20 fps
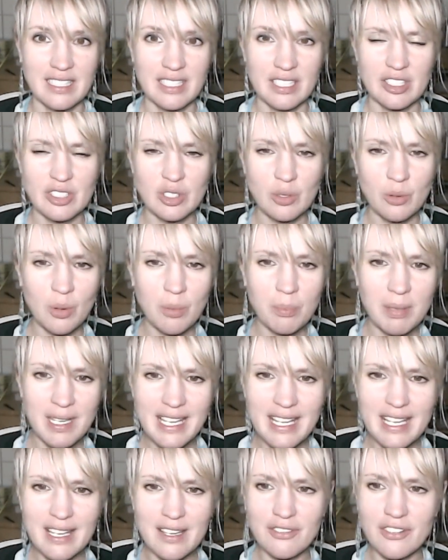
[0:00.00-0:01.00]
Is you all
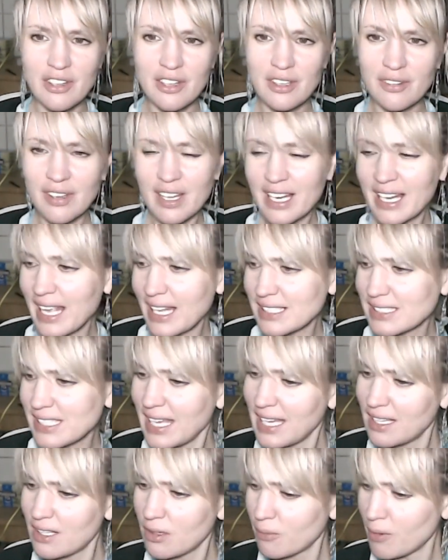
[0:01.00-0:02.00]
believe that you're going to get to the
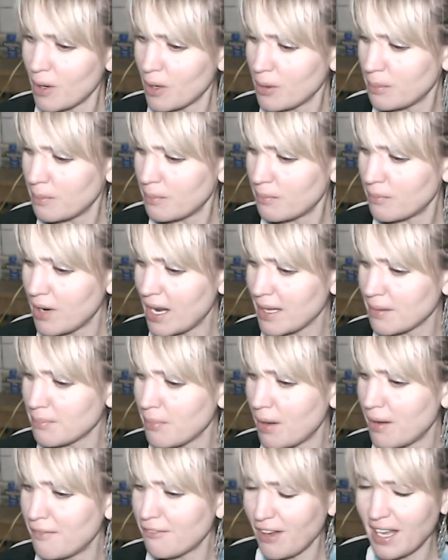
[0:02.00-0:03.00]
end of the
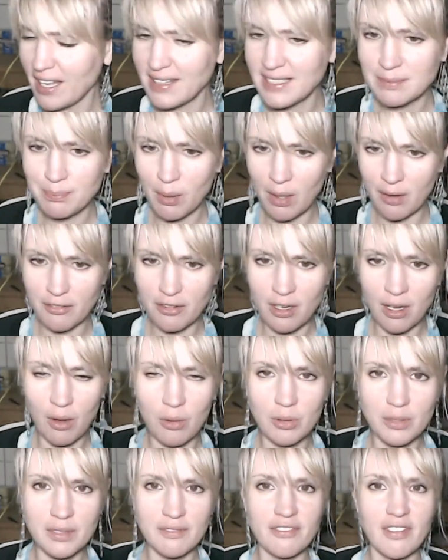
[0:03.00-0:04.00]
rainbow and find this pot of
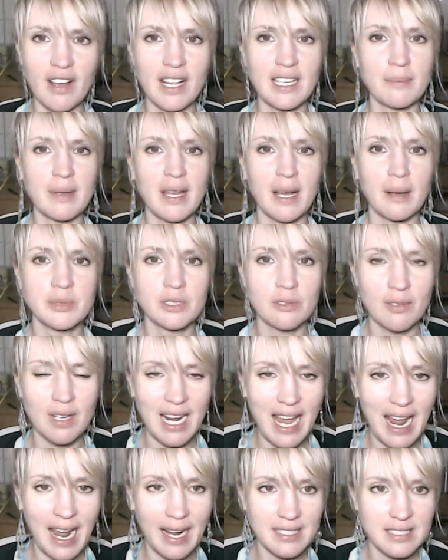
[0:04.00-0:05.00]
gold and finally be able to
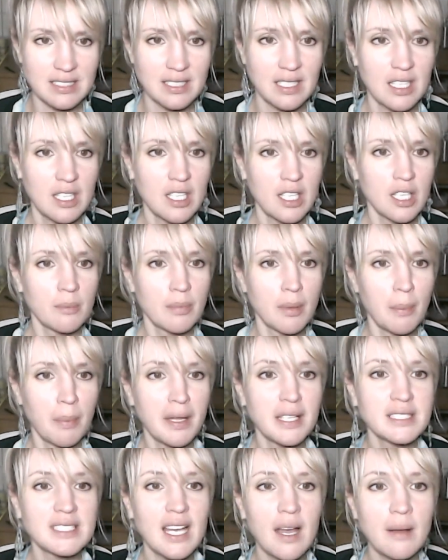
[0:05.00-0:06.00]
relax. But by
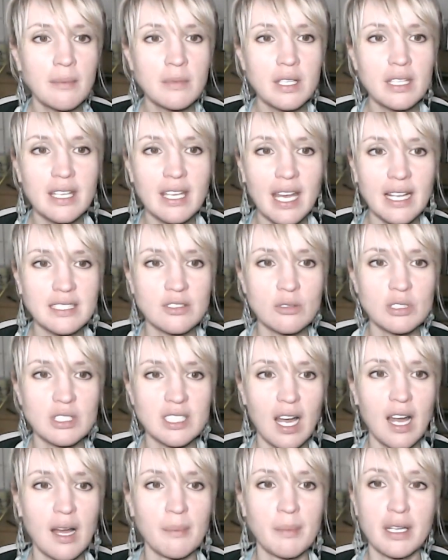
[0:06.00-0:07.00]
the time that you get to
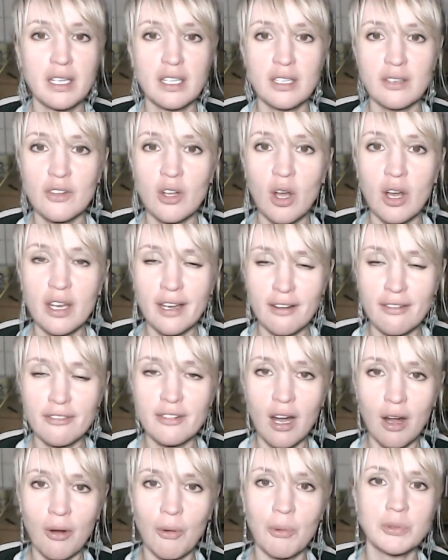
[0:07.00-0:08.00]
retirement and you've got enough
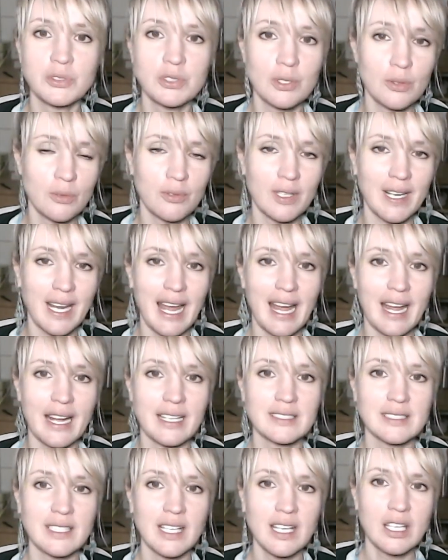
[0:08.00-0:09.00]
gold to
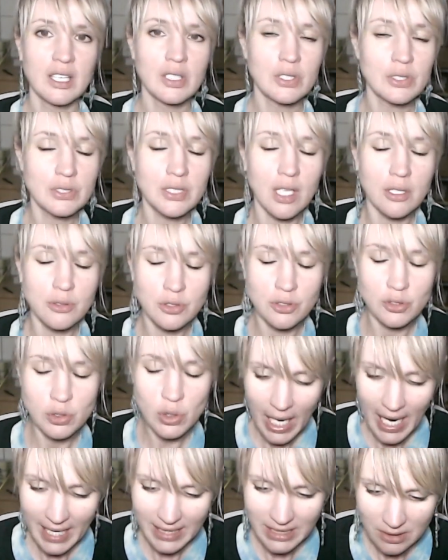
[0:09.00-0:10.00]
relax, you're so
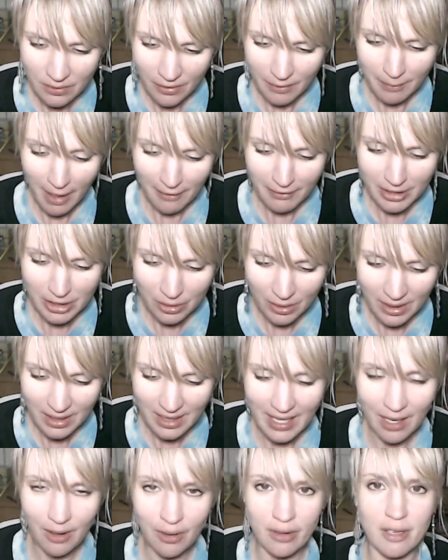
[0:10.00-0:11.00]
stressed from having
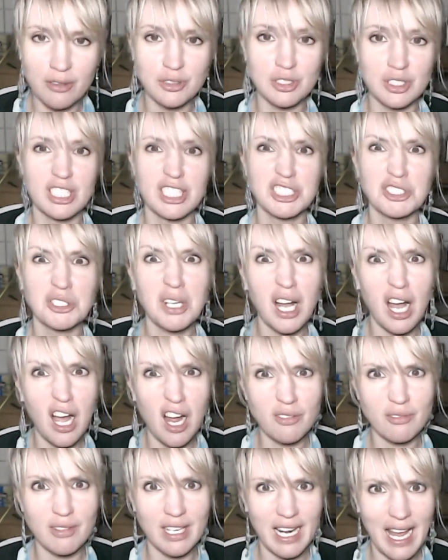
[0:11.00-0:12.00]
doing that all those years, you
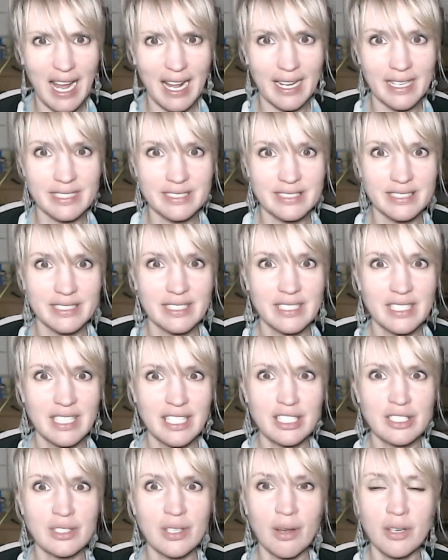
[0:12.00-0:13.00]
can't relax
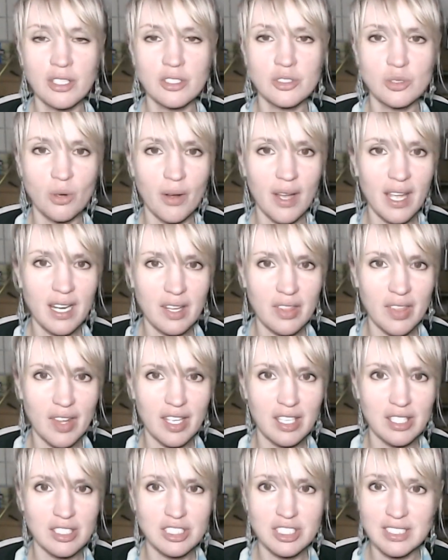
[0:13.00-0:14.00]
and you don't enjoy
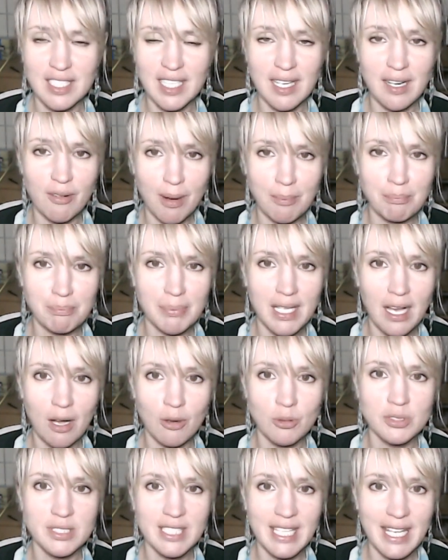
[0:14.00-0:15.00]
anything. You're just a grumpy
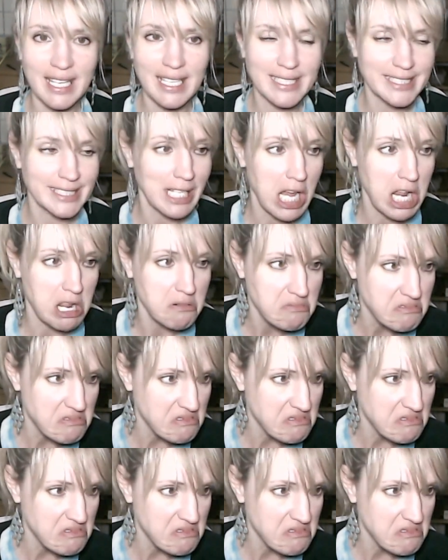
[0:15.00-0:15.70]
old git. Like,